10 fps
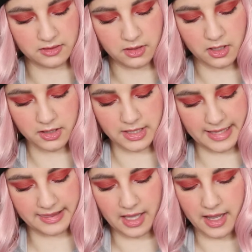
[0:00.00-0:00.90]
Look
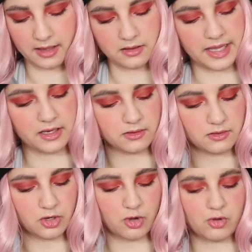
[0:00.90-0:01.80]
at that. Like,
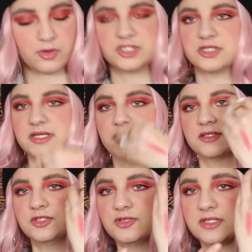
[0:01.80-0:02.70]
no questions
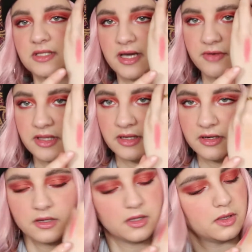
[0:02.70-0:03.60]
asked. Do you see that right
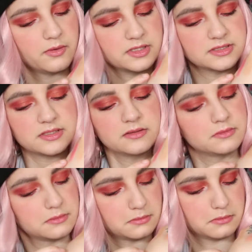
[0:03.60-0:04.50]
there? Where is it?
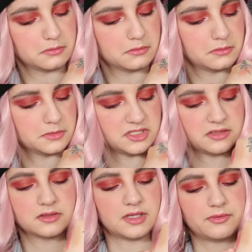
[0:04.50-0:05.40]
Is
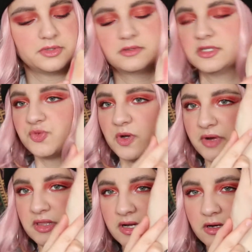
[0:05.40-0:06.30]
it that one? This one
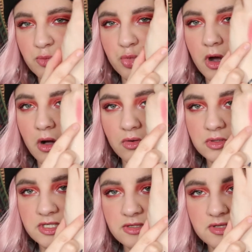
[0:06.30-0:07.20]
right there. Bro,
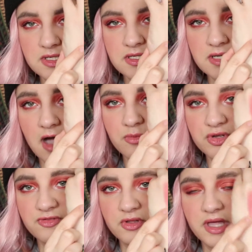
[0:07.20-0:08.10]
do you see how
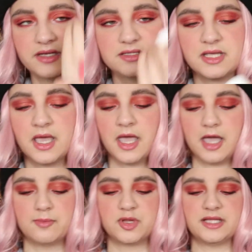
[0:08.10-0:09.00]
beautiful that is?
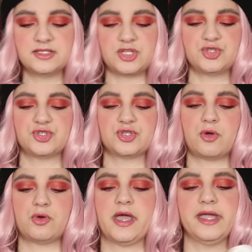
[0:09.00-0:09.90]
It blends in
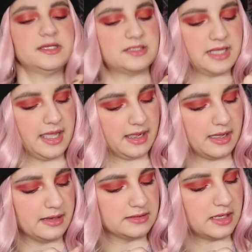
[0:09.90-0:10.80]
so nice
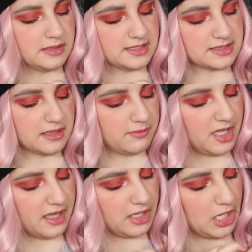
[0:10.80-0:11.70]
and doesn't give
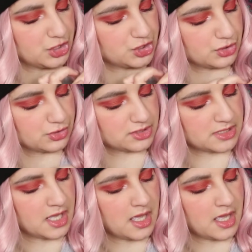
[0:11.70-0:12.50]
me any issues.